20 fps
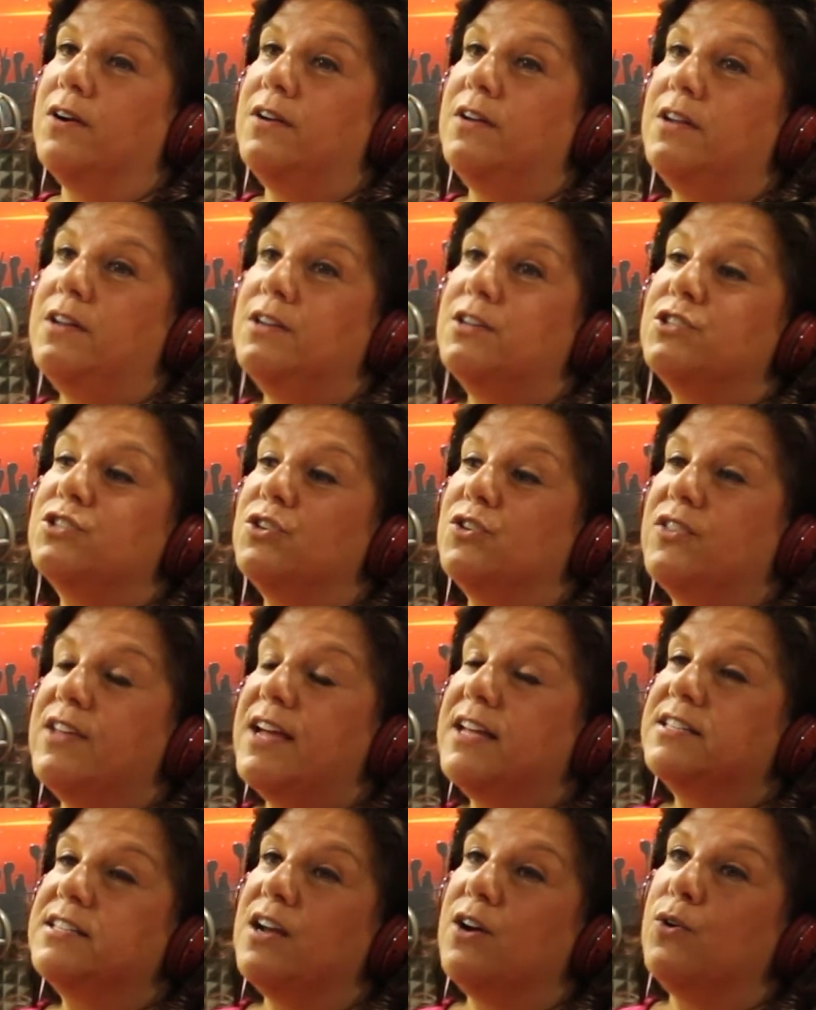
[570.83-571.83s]
Mm. So
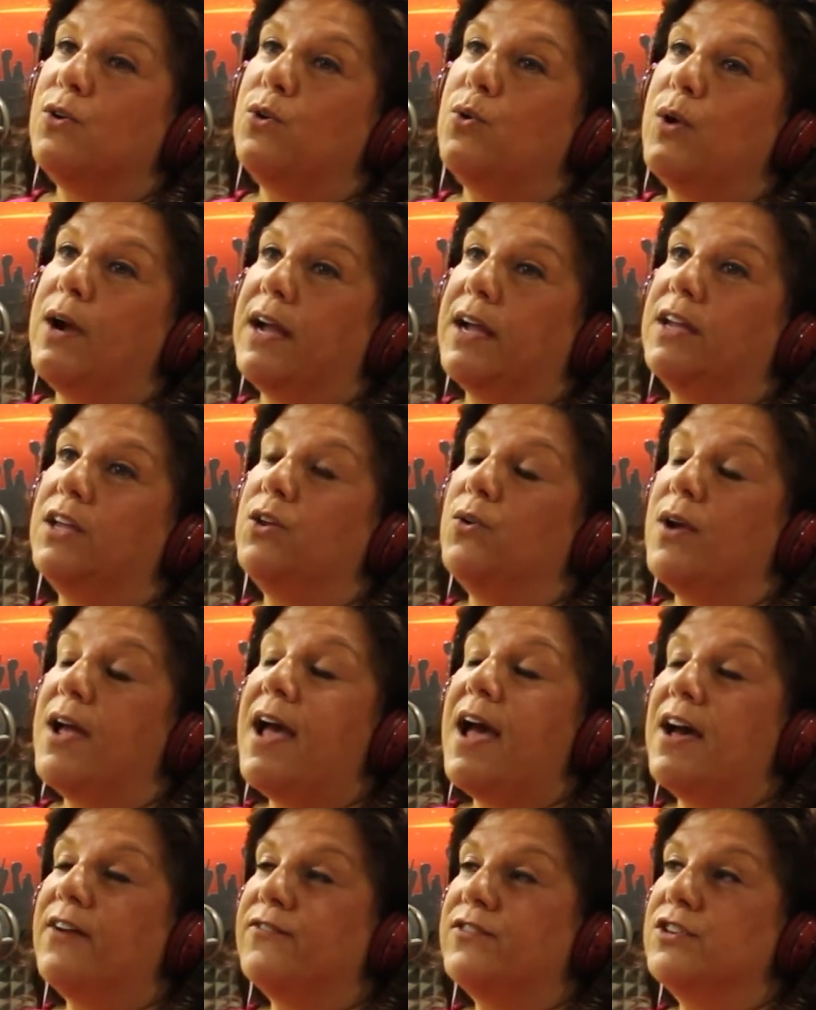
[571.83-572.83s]
that's how quick you
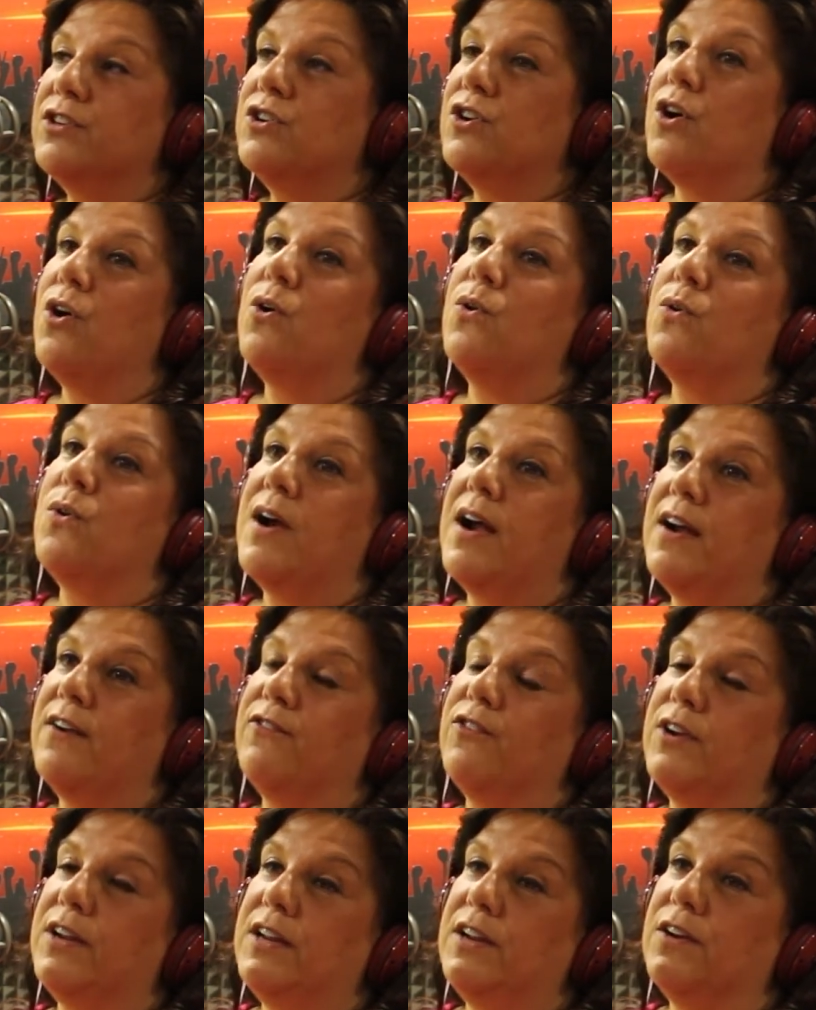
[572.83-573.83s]
have to go
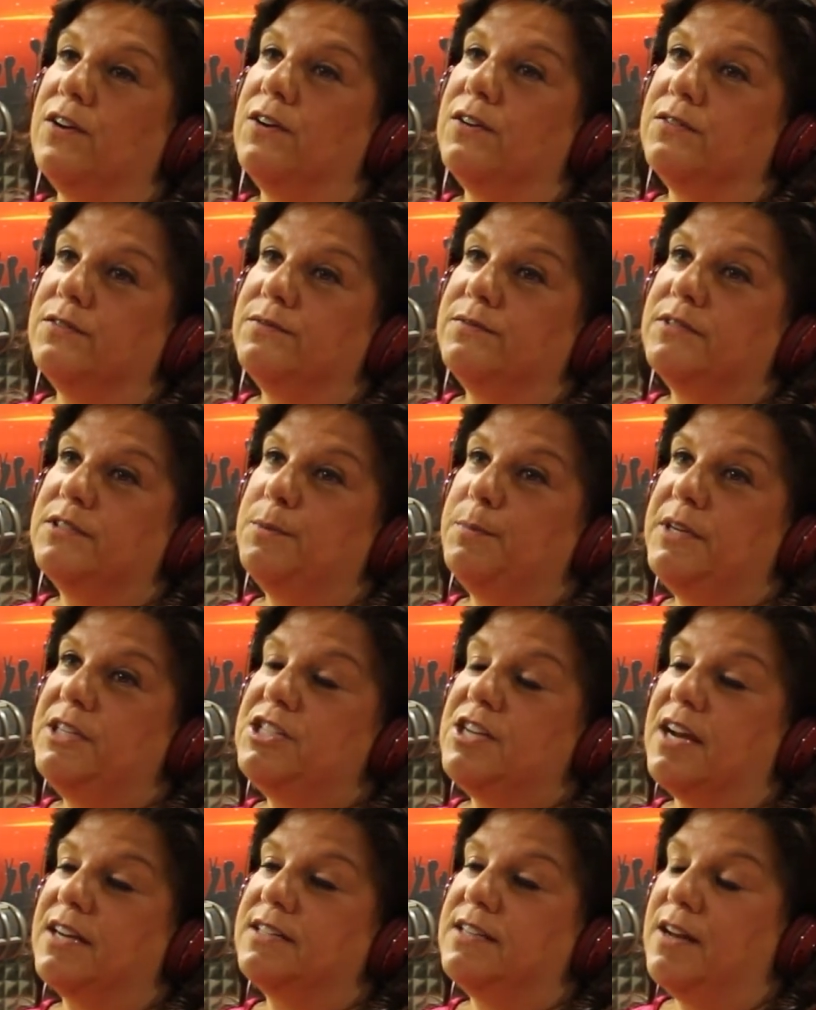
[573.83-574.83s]
every year to be
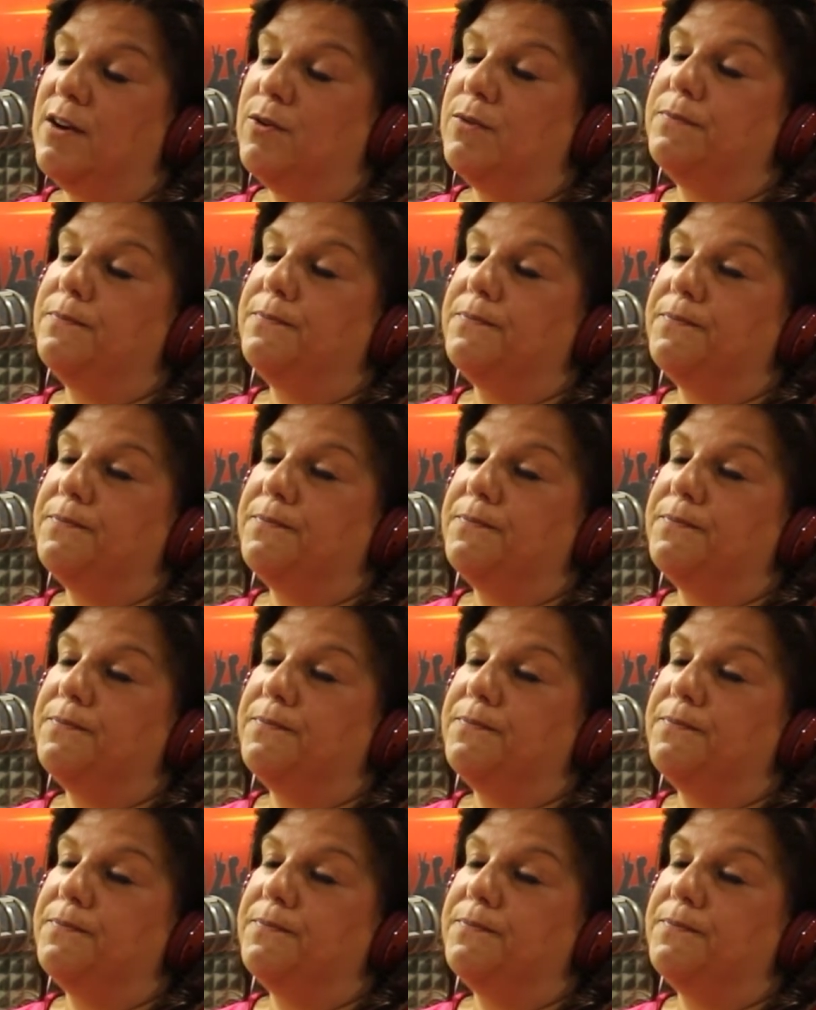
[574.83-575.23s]
checked out.